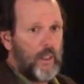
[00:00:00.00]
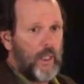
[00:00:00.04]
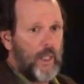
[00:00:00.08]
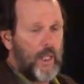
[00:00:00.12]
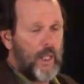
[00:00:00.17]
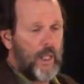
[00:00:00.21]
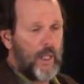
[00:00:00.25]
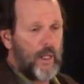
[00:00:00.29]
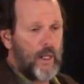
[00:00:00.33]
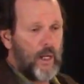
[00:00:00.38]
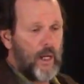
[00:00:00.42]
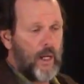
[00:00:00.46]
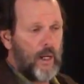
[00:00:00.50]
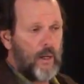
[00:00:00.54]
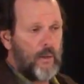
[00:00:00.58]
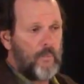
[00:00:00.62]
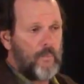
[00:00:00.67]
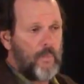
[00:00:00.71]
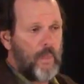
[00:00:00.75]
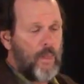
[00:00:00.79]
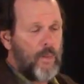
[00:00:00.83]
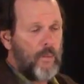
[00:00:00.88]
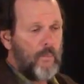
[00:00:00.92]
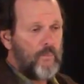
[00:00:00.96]
at
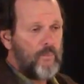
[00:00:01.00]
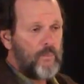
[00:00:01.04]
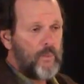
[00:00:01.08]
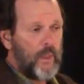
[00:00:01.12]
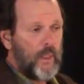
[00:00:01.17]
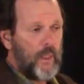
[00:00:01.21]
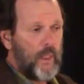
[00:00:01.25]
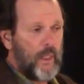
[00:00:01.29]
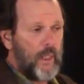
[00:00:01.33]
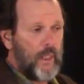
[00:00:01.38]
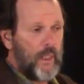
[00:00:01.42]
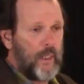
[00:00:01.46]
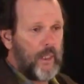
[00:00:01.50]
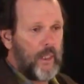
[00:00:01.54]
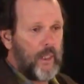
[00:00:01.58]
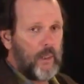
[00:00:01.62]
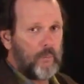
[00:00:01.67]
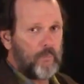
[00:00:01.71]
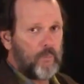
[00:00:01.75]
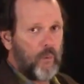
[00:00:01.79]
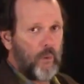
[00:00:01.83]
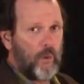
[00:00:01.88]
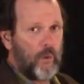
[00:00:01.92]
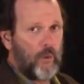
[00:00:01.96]

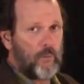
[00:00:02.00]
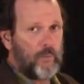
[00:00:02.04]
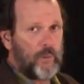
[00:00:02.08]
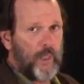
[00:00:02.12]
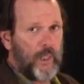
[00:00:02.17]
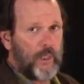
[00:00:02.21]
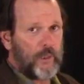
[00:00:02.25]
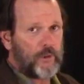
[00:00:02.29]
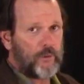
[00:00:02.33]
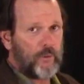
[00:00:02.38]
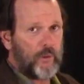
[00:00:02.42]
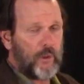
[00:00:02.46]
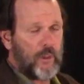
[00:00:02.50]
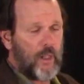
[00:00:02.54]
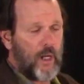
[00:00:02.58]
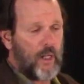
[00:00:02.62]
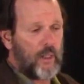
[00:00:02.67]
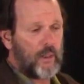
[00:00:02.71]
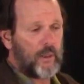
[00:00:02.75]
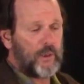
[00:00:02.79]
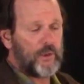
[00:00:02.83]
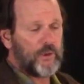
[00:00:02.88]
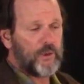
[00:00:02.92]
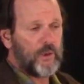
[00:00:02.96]
Point Loma Nazarene
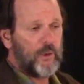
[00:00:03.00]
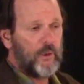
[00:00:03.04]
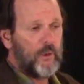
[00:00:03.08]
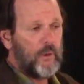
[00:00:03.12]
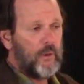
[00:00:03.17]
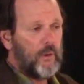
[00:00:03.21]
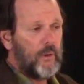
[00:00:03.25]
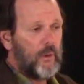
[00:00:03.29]
College.